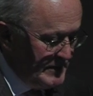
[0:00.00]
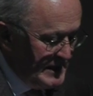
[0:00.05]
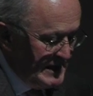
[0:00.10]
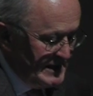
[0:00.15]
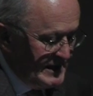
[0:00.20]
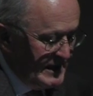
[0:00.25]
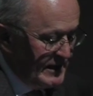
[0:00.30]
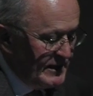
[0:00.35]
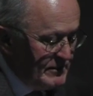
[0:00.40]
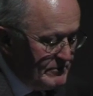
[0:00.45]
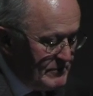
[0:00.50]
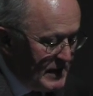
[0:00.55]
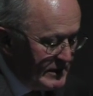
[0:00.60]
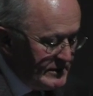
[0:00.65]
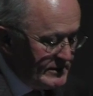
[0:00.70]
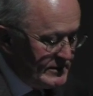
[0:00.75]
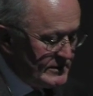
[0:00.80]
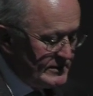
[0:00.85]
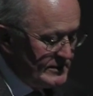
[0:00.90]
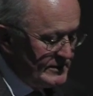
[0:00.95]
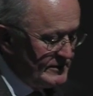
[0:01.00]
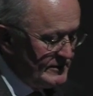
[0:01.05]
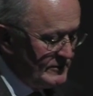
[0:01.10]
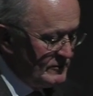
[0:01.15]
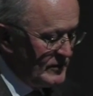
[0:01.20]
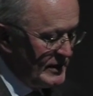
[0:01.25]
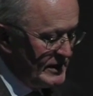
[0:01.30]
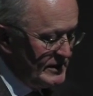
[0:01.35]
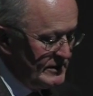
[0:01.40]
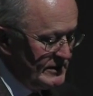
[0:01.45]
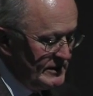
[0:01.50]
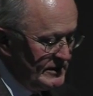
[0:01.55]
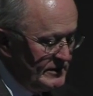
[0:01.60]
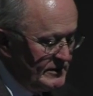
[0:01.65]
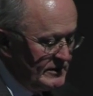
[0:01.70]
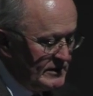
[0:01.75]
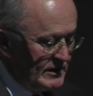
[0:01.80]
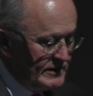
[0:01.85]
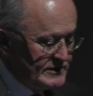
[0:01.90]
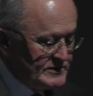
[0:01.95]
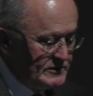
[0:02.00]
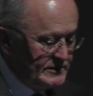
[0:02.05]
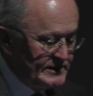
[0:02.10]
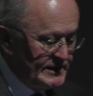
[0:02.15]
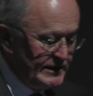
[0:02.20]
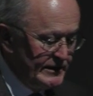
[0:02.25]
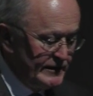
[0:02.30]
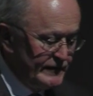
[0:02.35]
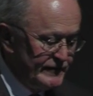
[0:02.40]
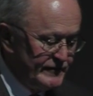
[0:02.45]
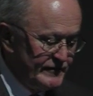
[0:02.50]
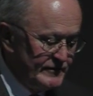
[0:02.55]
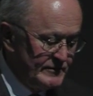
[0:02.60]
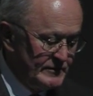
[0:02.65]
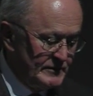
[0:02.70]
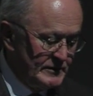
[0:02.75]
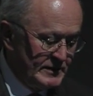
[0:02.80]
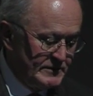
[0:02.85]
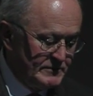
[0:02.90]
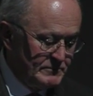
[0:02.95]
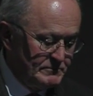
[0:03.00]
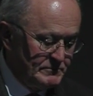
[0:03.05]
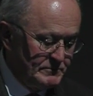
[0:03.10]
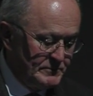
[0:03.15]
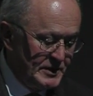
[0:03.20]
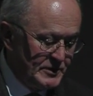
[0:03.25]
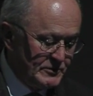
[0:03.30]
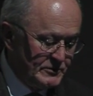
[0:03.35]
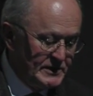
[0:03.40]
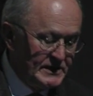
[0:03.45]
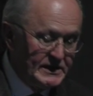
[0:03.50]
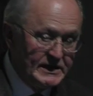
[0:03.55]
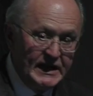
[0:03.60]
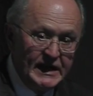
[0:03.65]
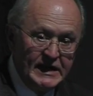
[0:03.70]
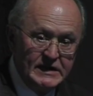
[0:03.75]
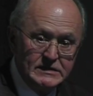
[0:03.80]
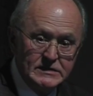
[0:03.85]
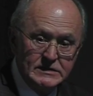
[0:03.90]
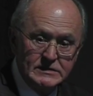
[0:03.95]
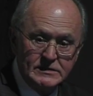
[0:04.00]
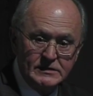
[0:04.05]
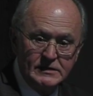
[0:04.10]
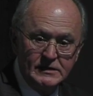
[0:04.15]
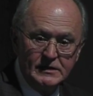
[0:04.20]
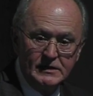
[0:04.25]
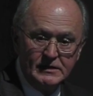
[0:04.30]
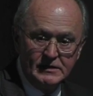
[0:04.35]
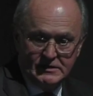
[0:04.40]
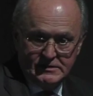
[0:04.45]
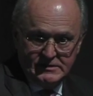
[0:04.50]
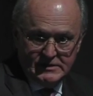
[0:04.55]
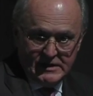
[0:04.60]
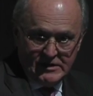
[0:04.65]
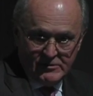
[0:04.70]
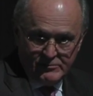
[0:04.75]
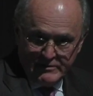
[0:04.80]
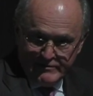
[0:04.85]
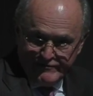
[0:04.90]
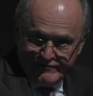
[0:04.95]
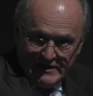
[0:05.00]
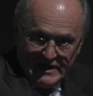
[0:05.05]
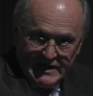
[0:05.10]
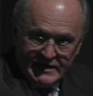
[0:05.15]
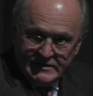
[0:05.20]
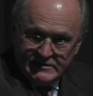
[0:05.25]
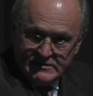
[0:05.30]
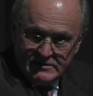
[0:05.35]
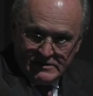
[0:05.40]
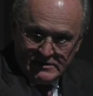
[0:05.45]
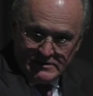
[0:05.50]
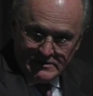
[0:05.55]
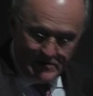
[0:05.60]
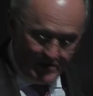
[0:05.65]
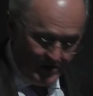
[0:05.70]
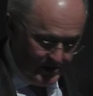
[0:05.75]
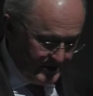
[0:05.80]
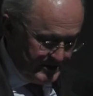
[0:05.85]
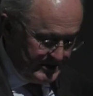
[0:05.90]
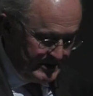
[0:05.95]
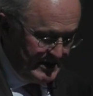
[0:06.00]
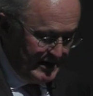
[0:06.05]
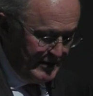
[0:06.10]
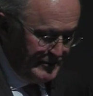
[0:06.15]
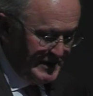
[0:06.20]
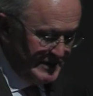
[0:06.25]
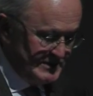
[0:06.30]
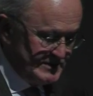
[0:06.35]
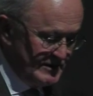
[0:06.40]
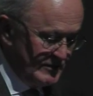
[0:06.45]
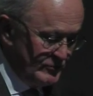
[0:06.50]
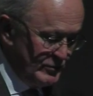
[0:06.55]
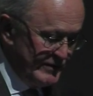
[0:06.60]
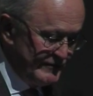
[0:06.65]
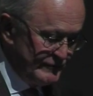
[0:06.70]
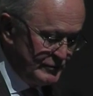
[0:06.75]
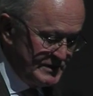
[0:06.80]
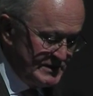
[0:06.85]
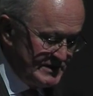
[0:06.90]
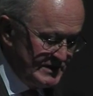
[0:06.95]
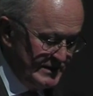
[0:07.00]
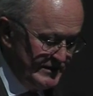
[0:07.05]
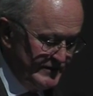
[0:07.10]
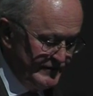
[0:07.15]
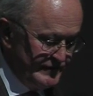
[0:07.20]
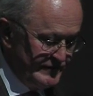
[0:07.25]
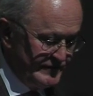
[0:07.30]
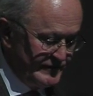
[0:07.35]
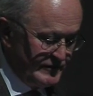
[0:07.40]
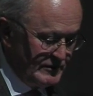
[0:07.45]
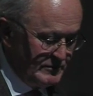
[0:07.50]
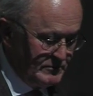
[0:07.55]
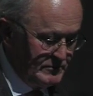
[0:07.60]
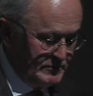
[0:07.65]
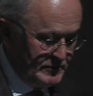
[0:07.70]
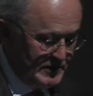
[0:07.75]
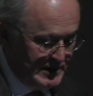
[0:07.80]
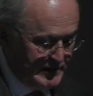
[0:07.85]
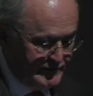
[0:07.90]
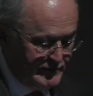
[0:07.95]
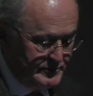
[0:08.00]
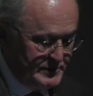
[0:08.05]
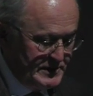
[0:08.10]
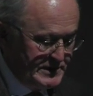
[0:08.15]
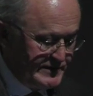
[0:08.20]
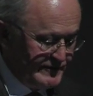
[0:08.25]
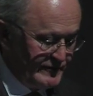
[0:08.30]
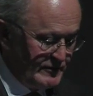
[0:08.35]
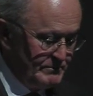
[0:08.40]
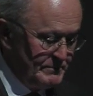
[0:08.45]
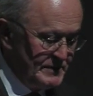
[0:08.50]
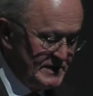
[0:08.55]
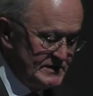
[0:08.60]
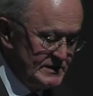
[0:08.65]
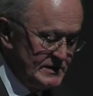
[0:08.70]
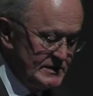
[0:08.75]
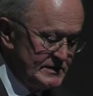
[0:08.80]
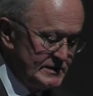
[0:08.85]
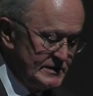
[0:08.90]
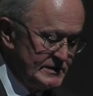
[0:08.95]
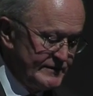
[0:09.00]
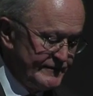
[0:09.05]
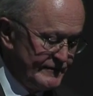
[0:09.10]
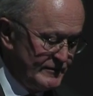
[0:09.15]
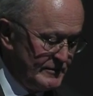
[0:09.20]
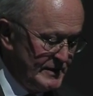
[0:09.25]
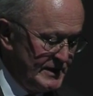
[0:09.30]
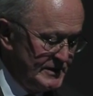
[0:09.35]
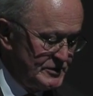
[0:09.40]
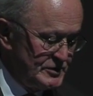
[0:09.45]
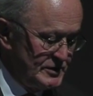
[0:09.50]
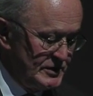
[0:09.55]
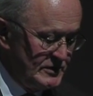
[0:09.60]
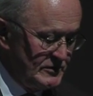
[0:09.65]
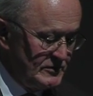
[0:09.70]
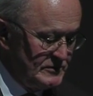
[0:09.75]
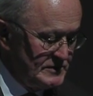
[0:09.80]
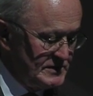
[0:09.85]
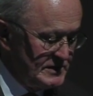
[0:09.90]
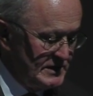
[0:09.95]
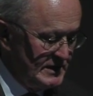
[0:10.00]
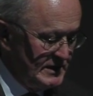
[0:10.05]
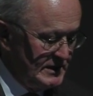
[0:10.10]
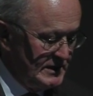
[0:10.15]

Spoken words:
At the end of the month, when the consultative period ends, I'll reflect on all of the comments that we've received from governments, from businesses, from NGOs,